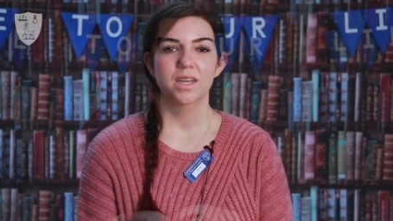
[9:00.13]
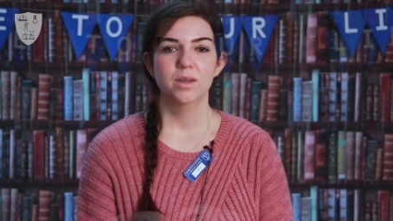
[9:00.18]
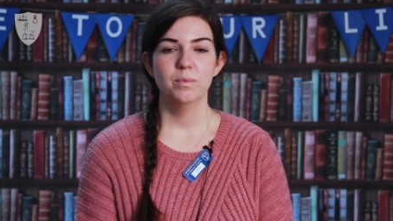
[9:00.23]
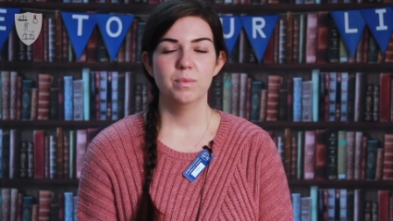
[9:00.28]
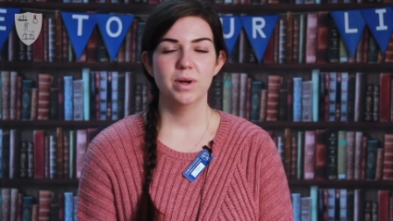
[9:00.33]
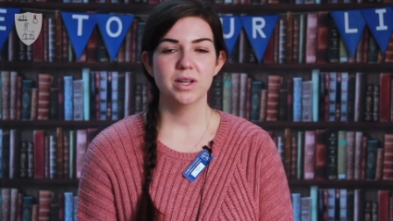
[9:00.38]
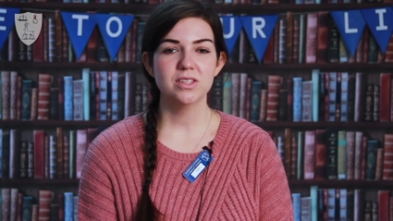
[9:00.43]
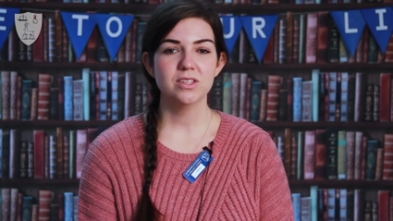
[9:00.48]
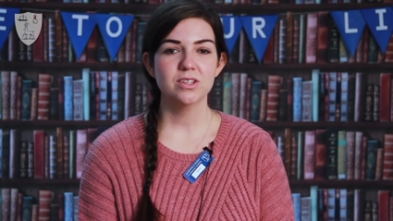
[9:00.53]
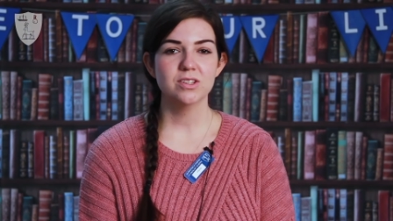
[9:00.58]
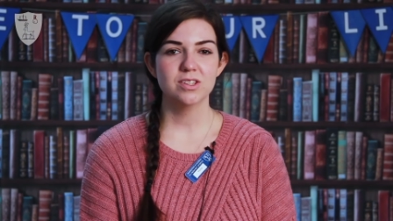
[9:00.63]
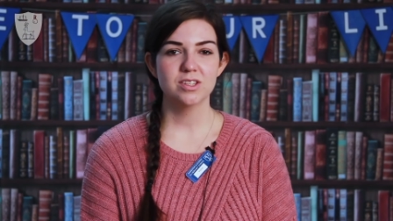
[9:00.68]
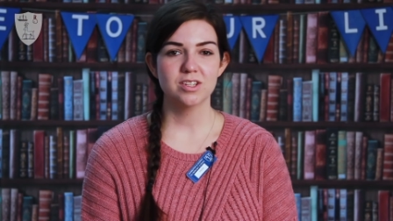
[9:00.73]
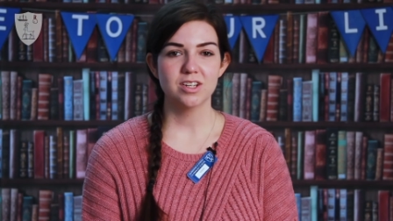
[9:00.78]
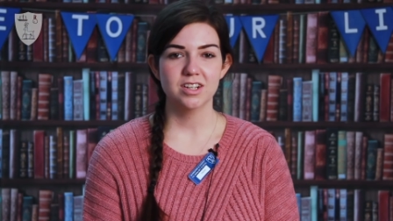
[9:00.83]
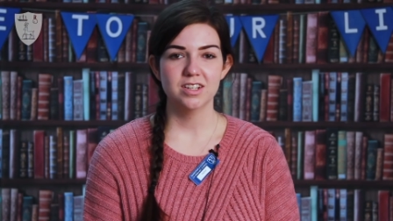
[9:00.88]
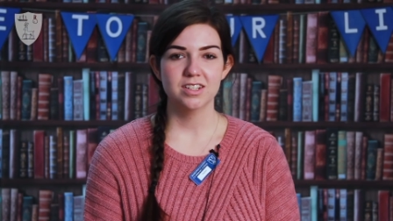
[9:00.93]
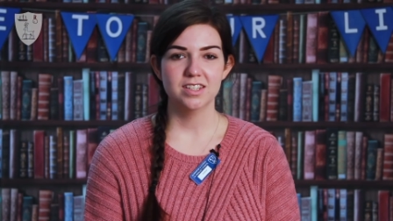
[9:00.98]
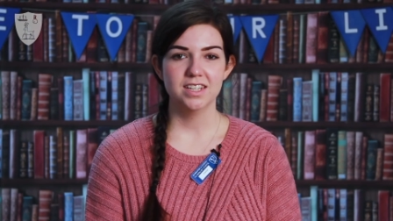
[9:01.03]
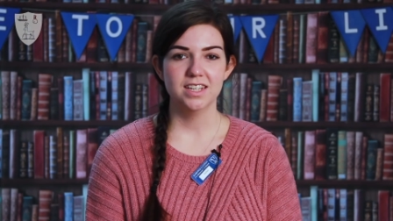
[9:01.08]
My son
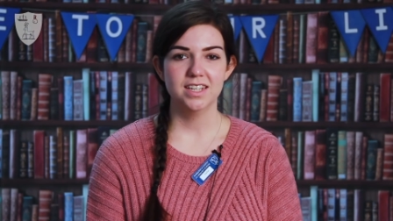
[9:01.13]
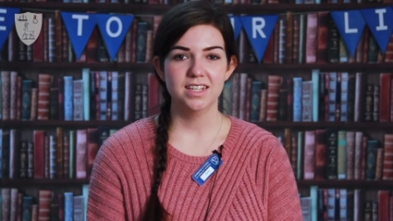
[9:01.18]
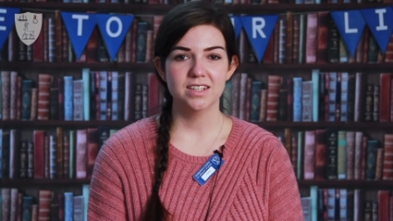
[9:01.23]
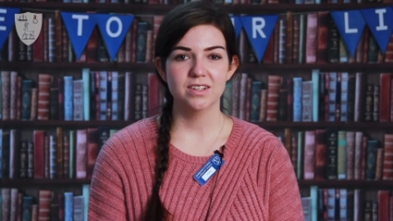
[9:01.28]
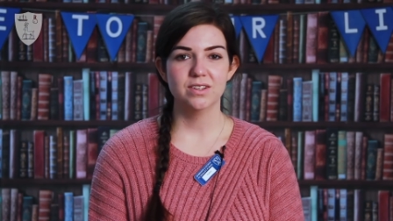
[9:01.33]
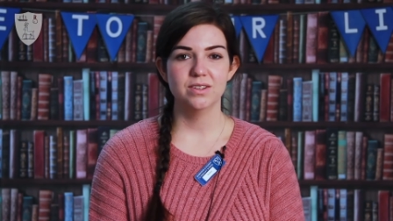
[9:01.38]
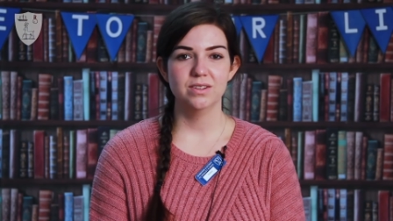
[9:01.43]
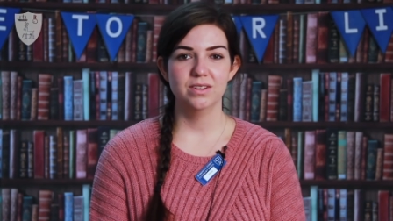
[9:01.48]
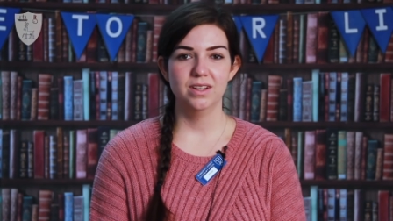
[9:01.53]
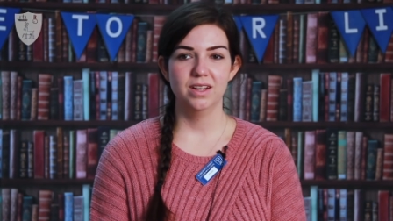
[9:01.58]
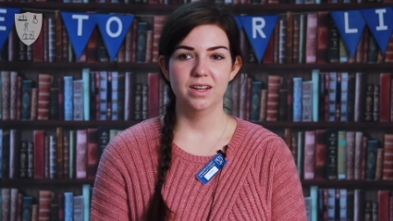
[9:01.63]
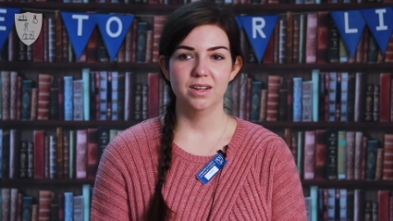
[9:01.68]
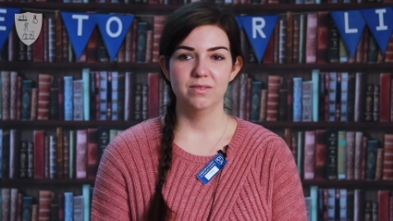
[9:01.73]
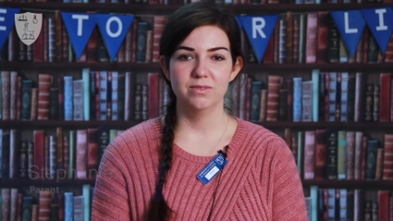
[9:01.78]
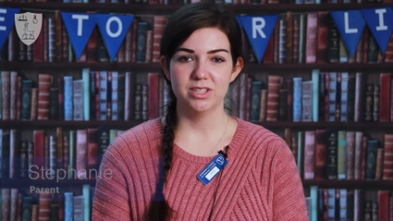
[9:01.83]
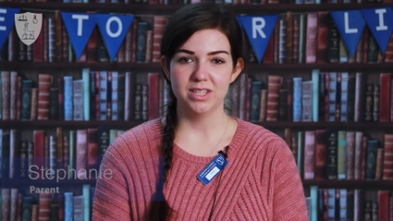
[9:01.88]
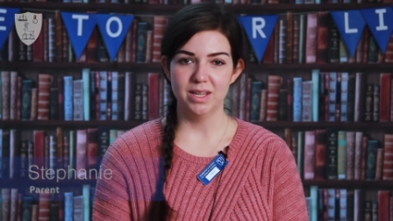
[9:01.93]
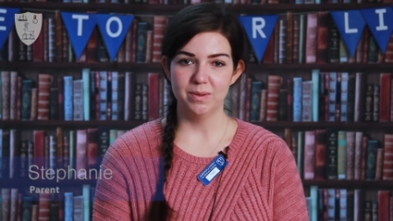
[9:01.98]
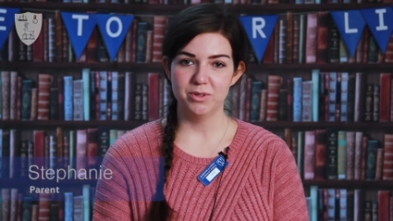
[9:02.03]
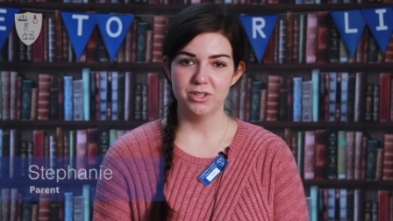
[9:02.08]
started a uh,
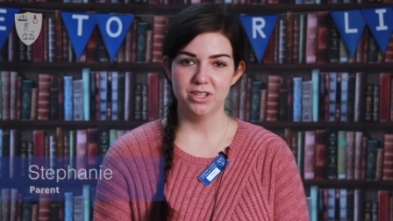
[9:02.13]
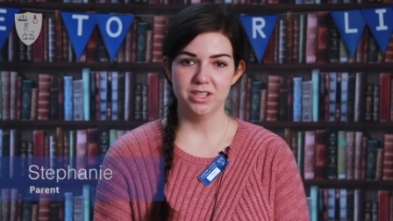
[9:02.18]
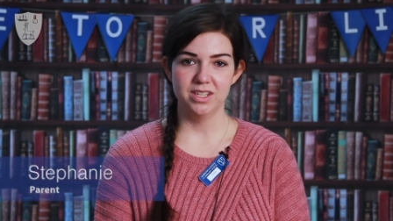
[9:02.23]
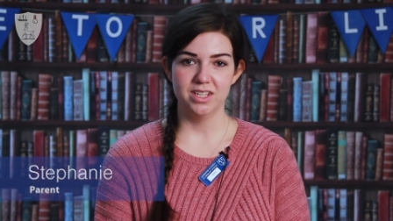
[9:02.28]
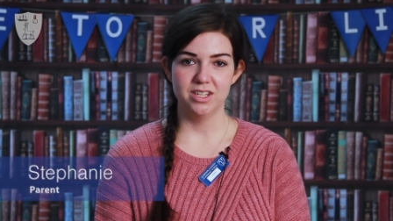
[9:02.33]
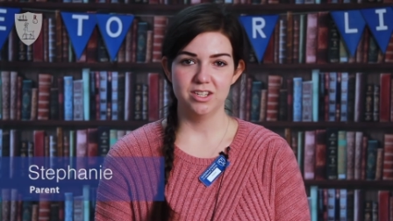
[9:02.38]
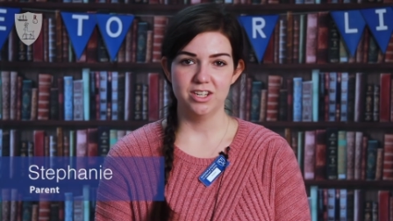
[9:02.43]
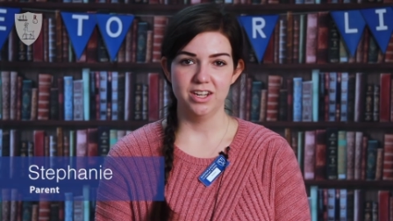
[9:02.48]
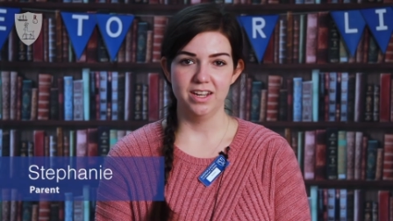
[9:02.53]
reception this